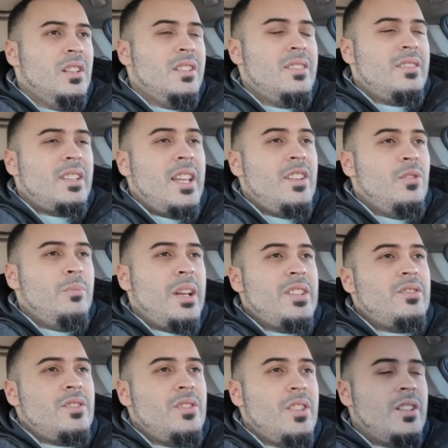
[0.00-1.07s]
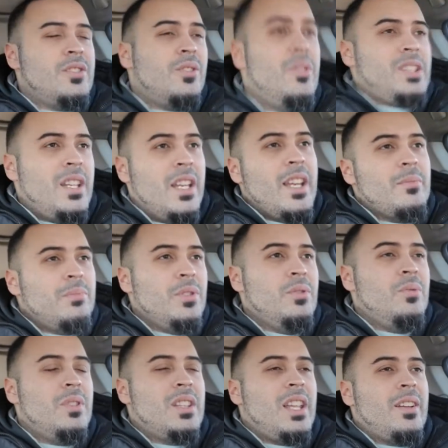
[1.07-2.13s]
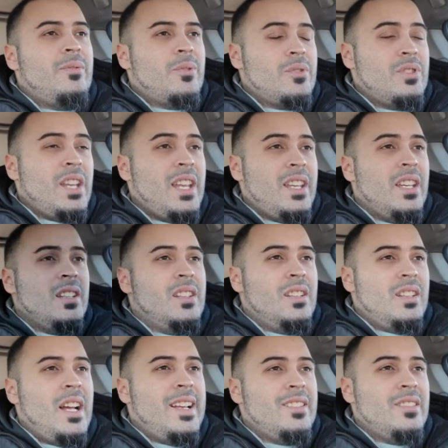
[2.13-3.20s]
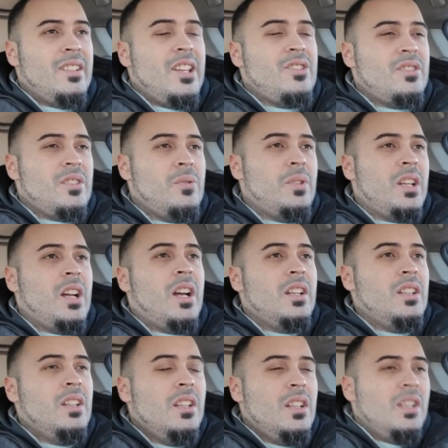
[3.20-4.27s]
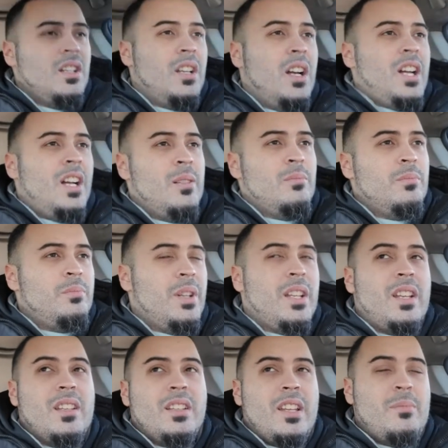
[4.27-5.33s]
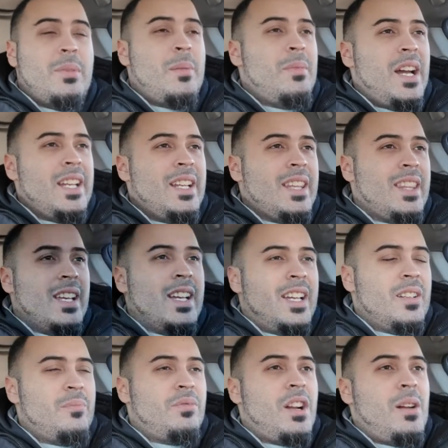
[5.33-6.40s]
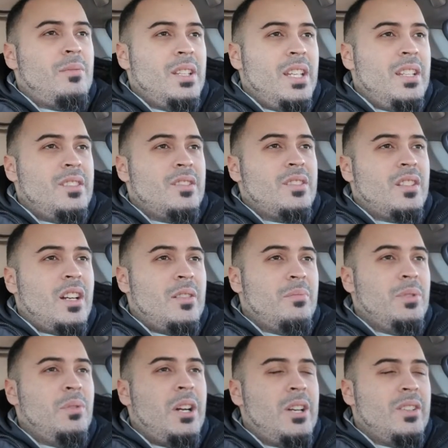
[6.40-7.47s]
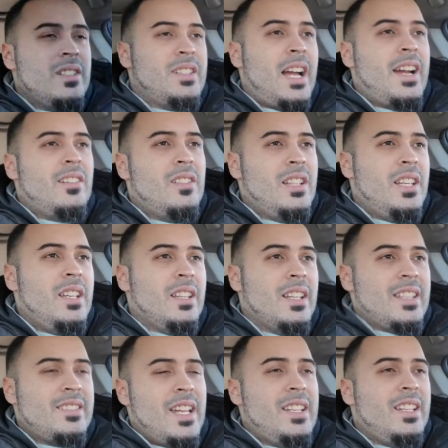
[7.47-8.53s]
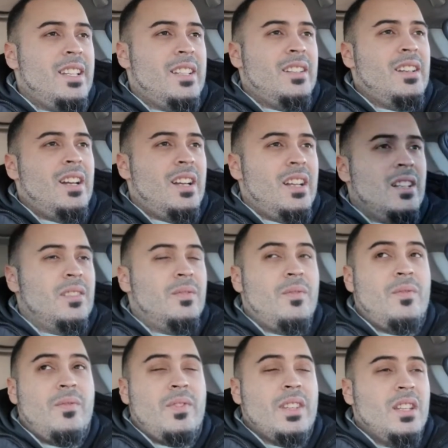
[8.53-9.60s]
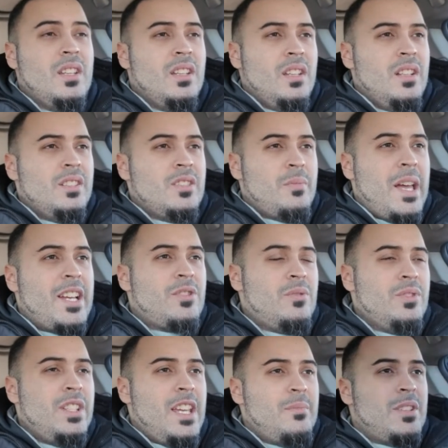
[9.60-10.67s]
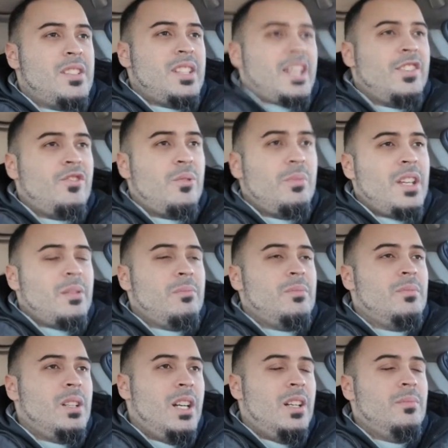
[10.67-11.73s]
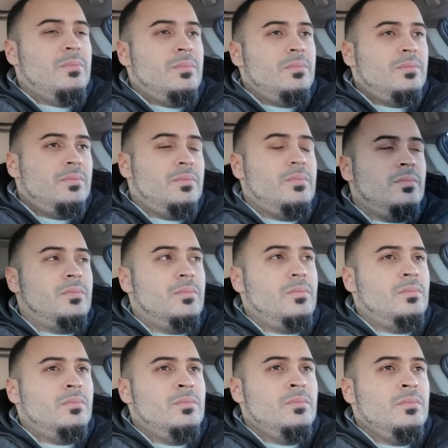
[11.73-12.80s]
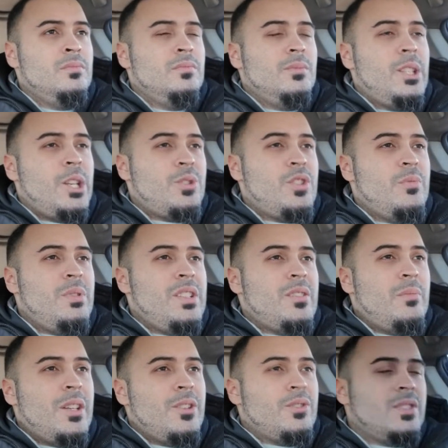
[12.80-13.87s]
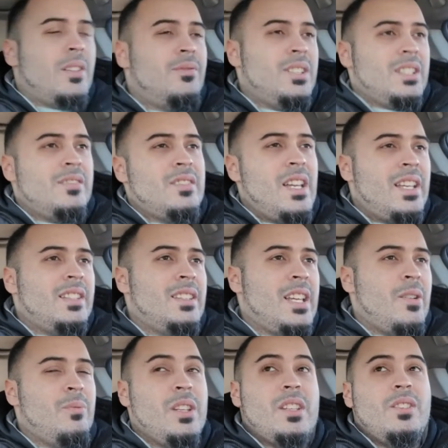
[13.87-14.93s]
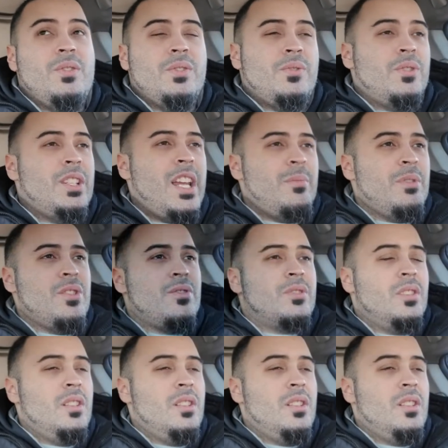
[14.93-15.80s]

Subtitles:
Sentinel Messenger, so he can get blue with like Forsaken, Isolation, and whatnot. But in my mind, I think I could probably just cut blue out entirely, unless I needed some actual damage dice from them. There should be some other stuff in the set that we can use for damage.